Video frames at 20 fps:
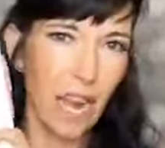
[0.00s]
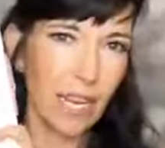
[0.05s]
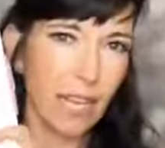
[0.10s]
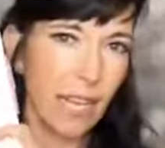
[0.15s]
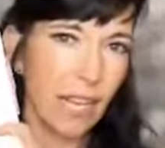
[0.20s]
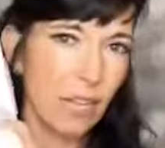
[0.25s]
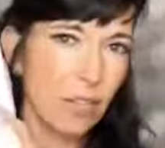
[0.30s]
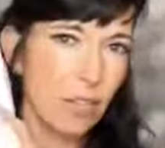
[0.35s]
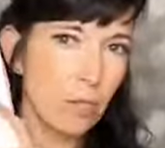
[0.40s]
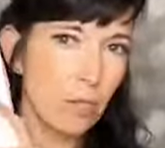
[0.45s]
I
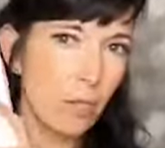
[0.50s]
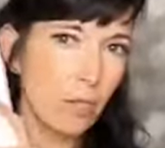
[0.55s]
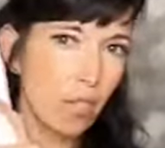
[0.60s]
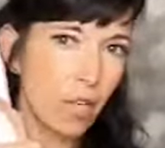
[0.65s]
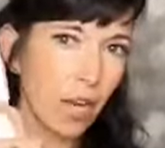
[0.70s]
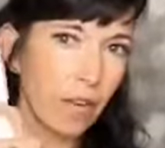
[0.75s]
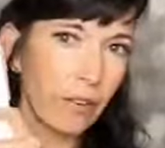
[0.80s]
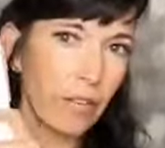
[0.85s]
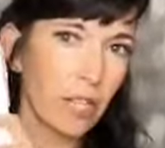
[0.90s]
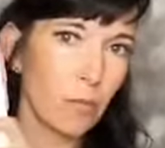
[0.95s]
can't use my
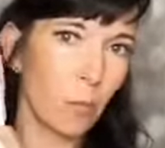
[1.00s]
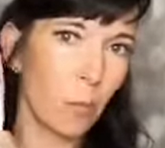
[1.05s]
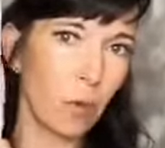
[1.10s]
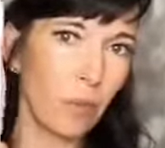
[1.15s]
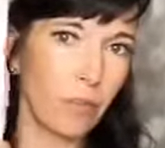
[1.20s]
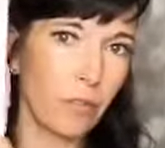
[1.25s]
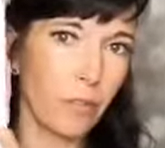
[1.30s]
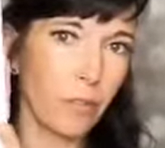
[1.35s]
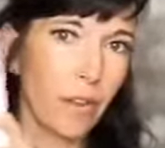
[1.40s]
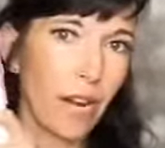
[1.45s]
dry erase
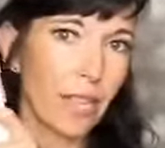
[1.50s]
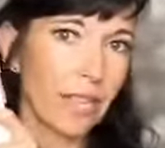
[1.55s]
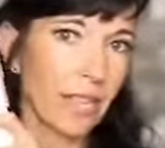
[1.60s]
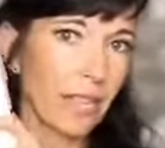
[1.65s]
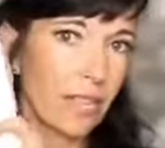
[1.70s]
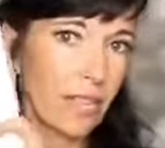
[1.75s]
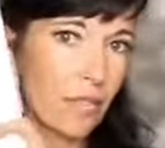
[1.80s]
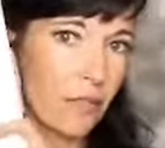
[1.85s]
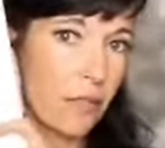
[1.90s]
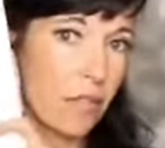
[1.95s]
board for you guys
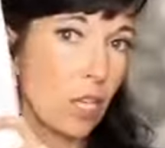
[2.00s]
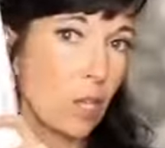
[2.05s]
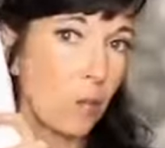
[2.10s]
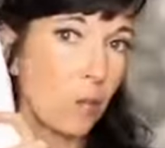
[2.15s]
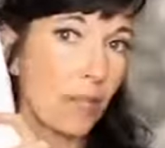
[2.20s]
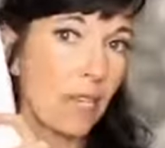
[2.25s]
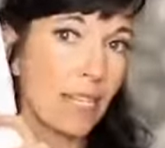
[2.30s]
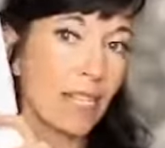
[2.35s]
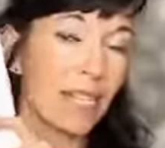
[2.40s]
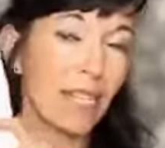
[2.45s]
in this video
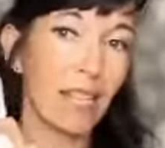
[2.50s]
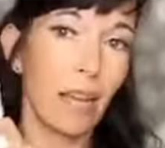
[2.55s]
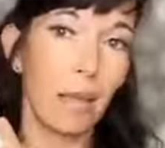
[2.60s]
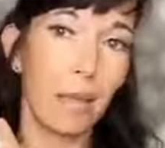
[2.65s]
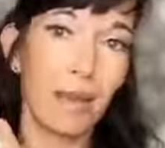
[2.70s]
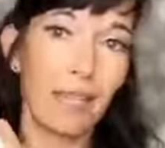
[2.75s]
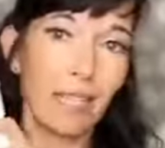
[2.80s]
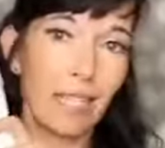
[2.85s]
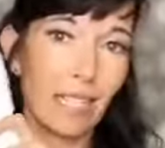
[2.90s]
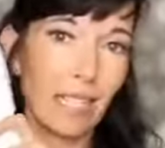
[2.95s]
because it's got
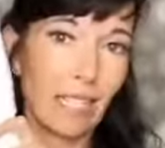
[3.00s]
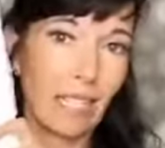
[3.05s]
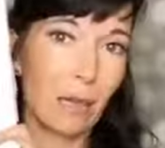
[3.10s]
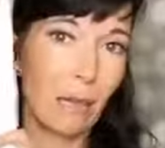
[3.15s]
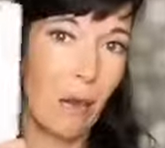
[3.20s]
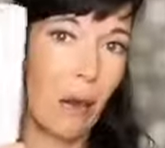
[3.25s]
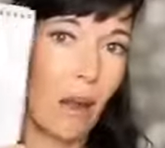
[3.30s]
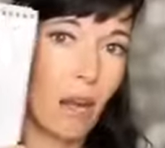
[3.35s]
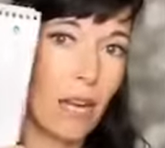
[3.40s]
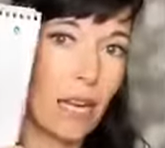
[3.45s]
my
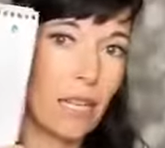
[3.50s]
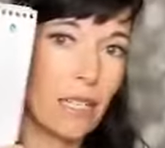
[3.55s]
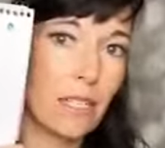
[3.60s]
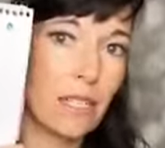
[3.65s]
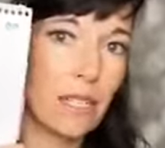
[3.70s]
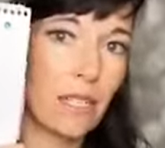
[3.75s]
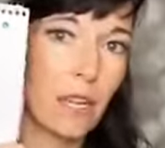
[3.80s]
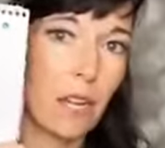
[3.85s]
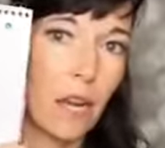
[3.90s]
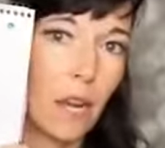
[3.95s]
team on
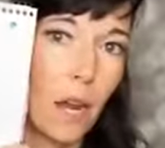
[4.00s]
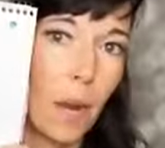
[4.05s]
it,